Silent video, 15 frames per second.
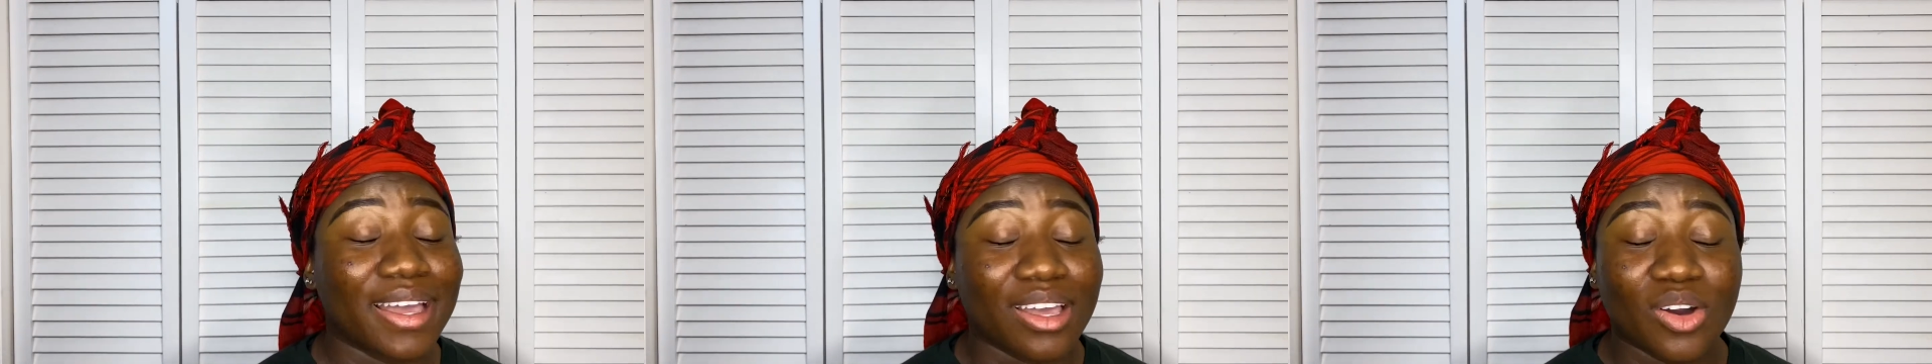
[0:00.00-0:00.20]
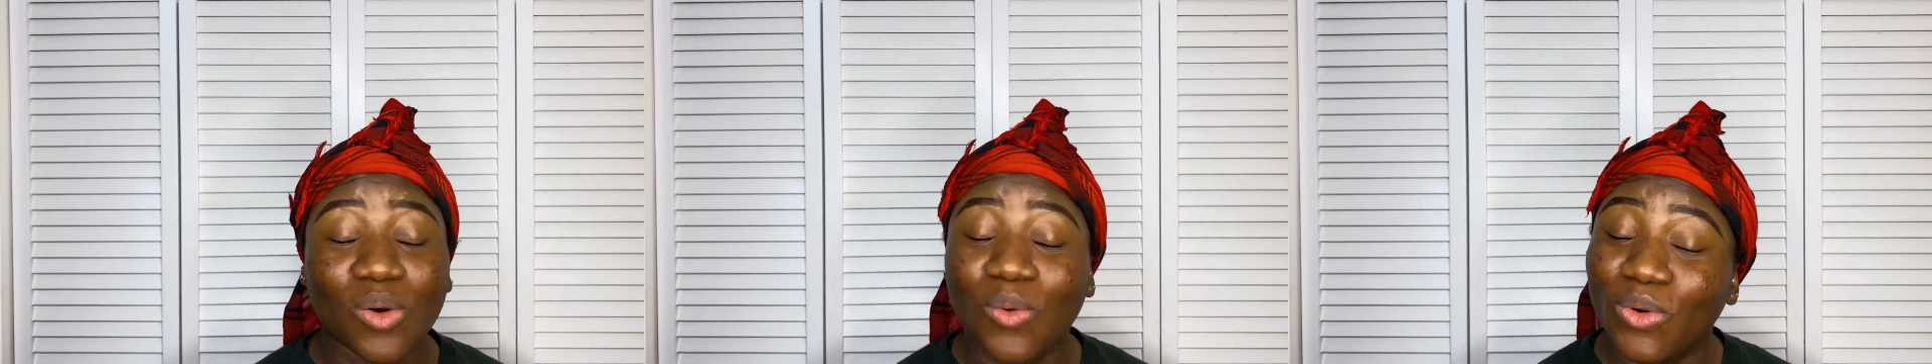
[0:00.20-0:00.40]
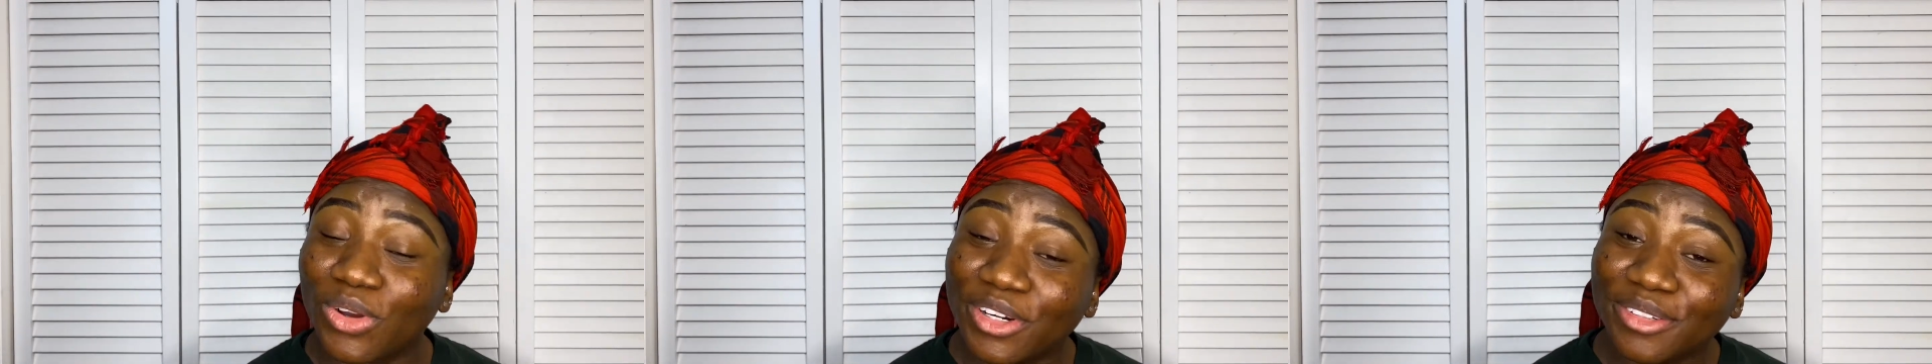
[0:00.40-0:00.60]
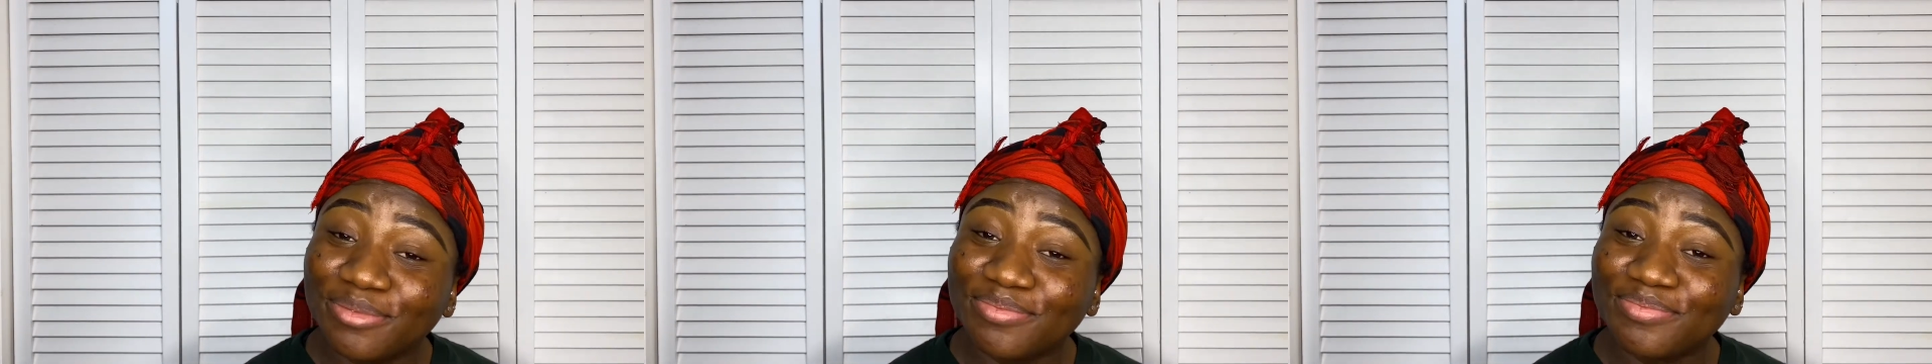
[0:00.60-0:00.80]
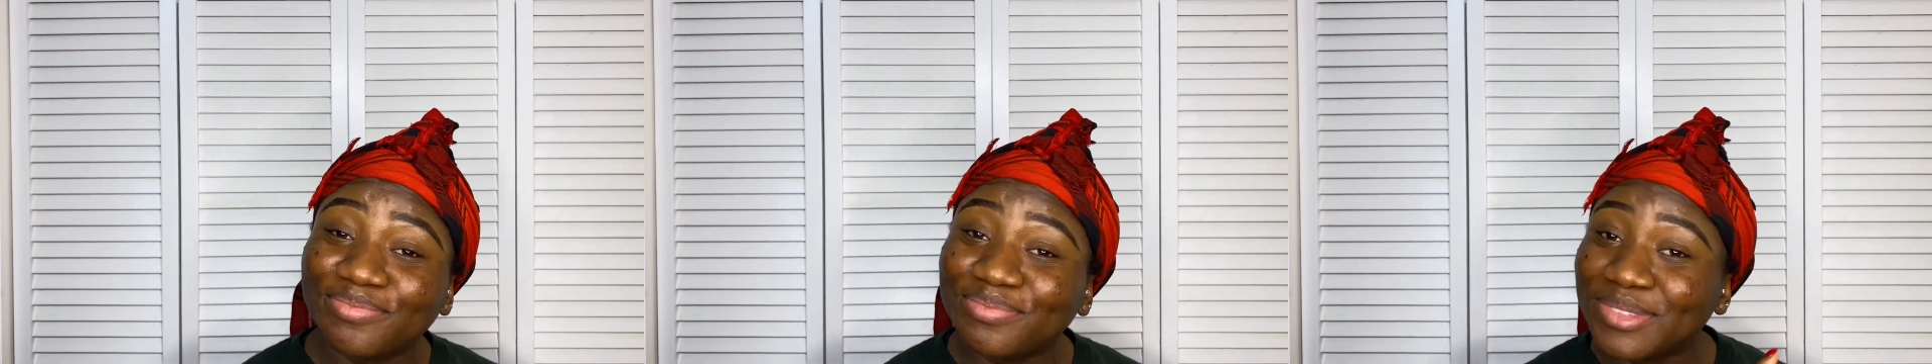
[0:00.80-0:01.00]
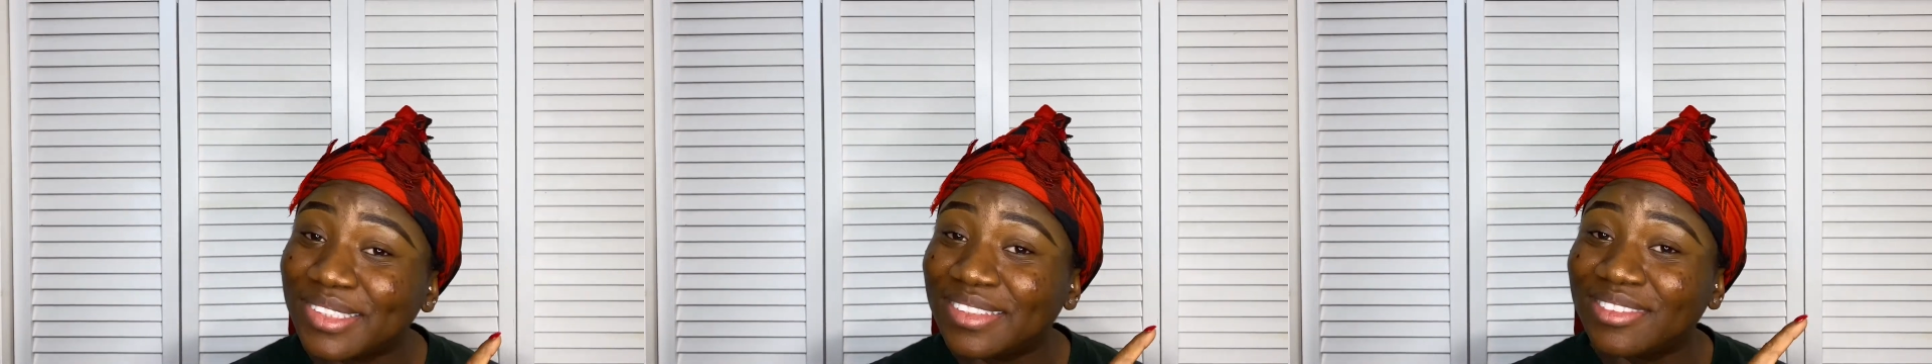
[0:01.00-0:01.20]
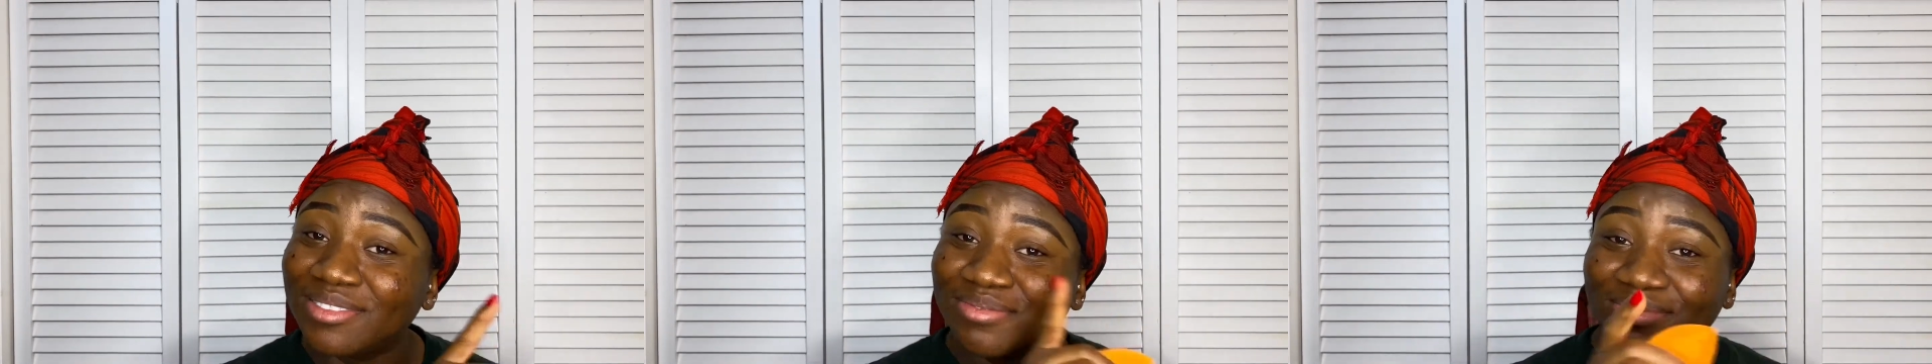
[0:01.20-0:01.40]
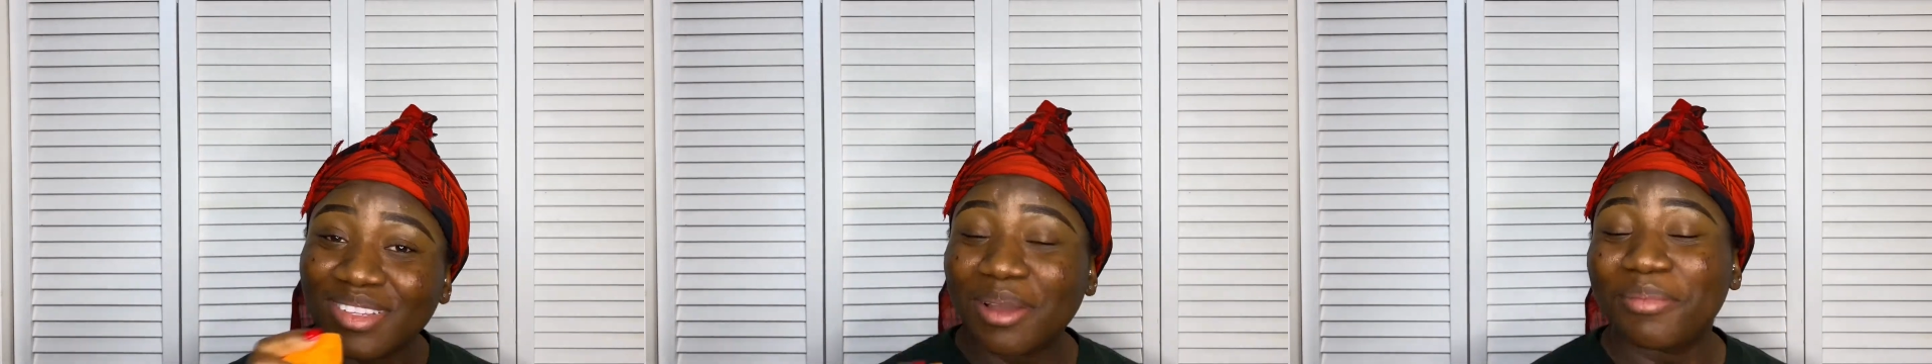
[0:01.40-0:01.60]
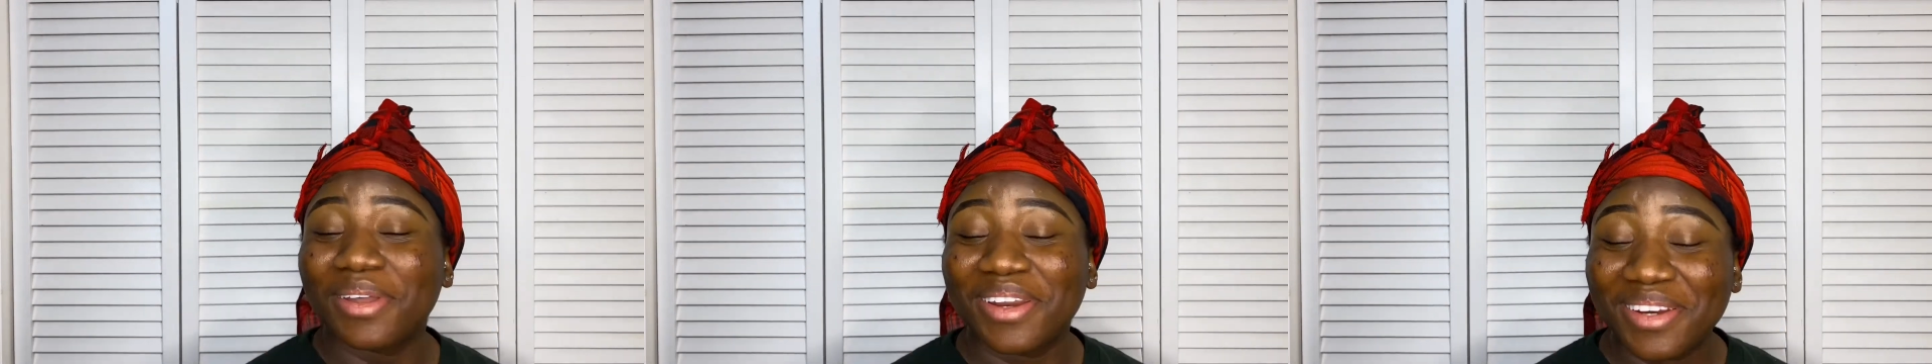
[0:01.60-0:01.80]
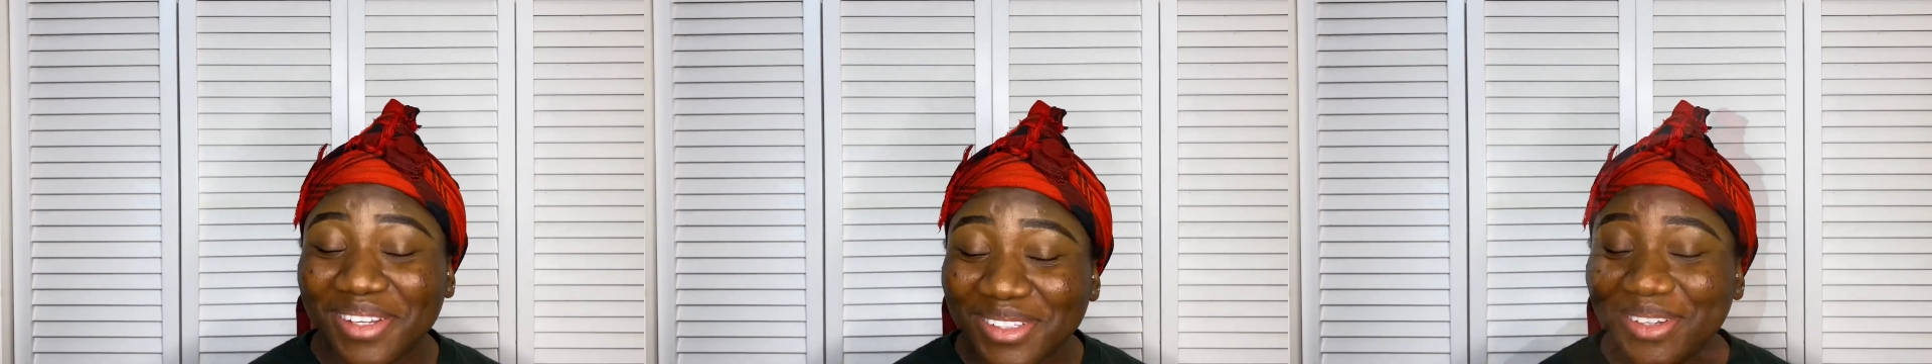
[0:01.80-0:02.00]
or I'm getting it done